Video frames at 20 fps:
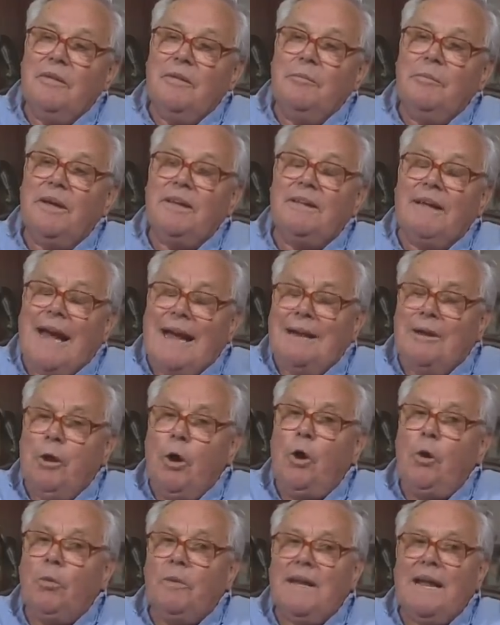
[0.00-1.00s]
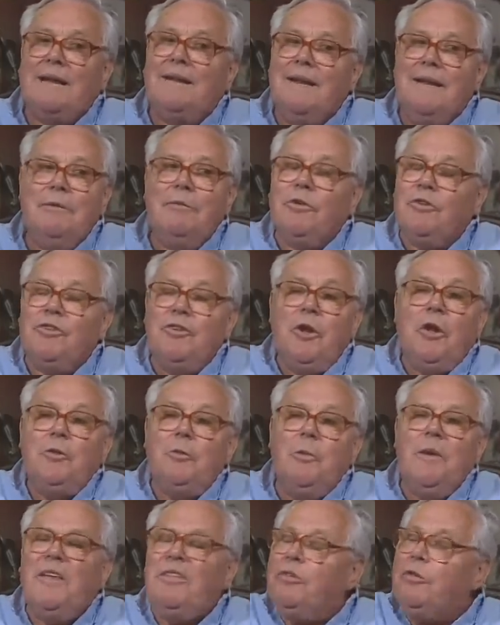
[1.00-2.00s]
But I know that he was not
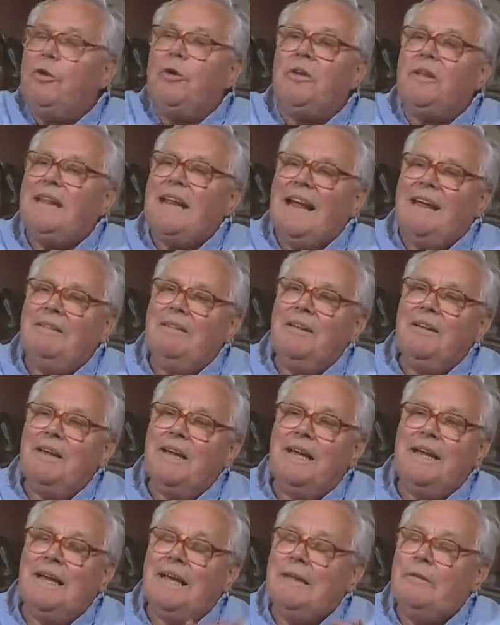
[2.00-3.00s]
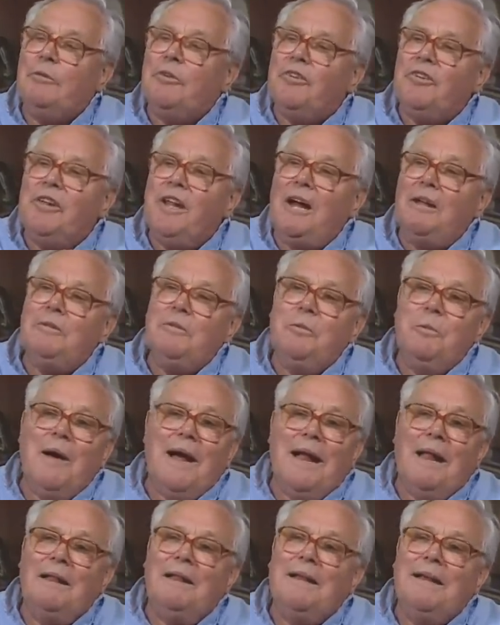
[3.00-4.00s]
with her then. It was not
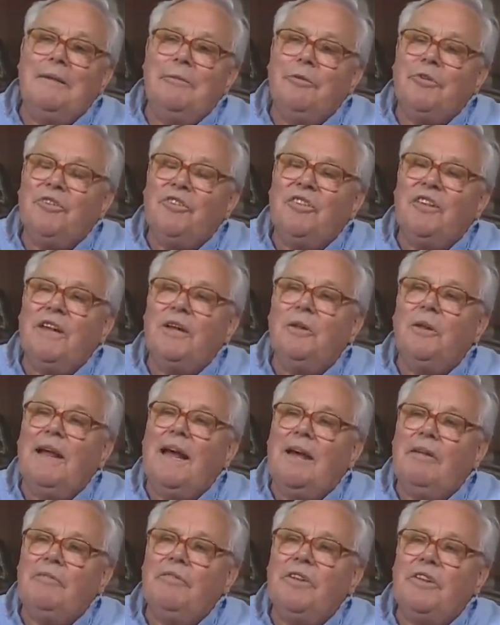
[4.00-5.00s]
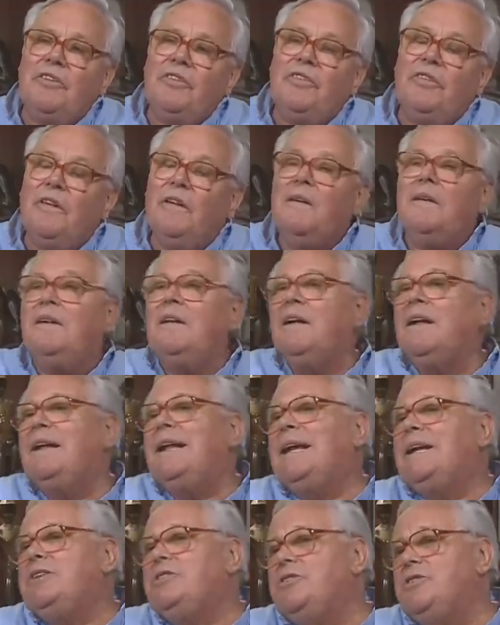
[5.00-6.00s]
while he was still have this
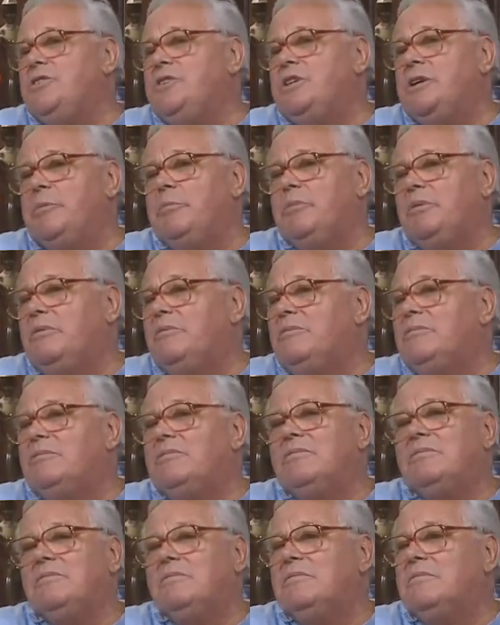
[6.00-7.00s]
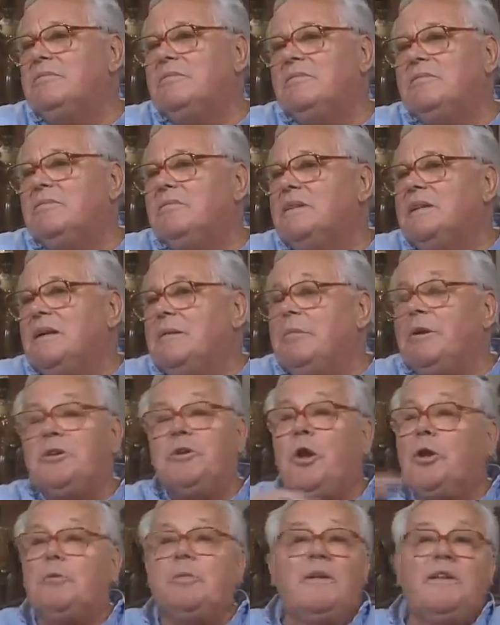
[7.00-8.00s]
relationship. But
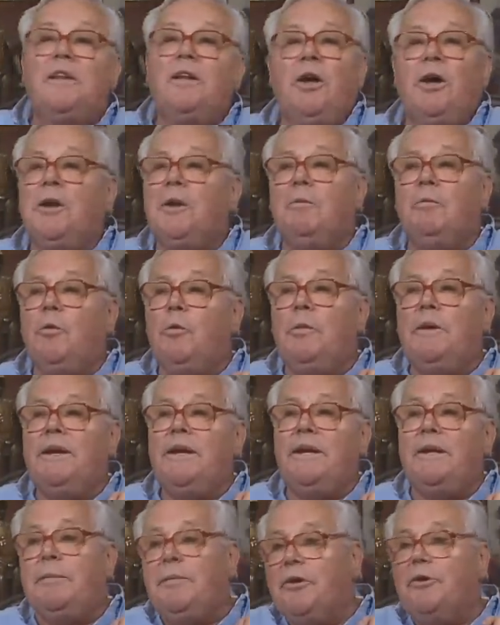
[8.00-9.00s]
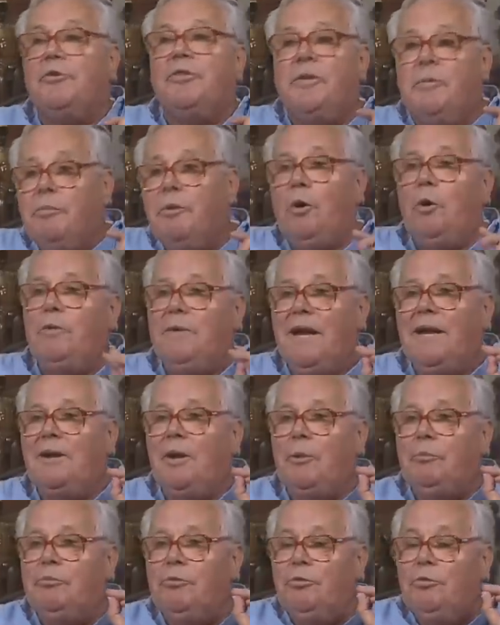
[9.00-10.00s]
not with the other woman either, because he broke that
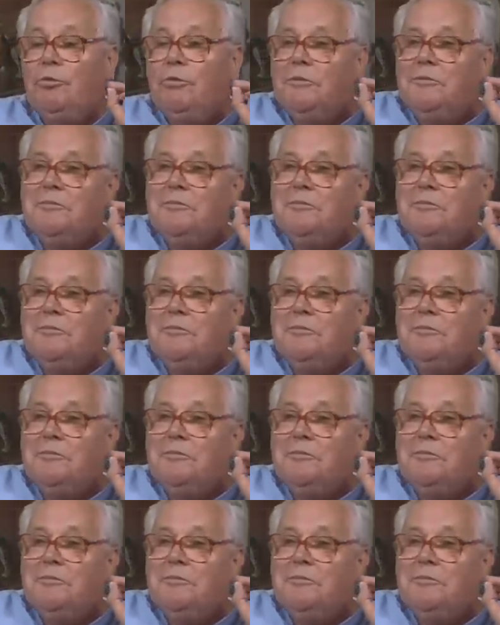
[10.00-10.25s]
up too.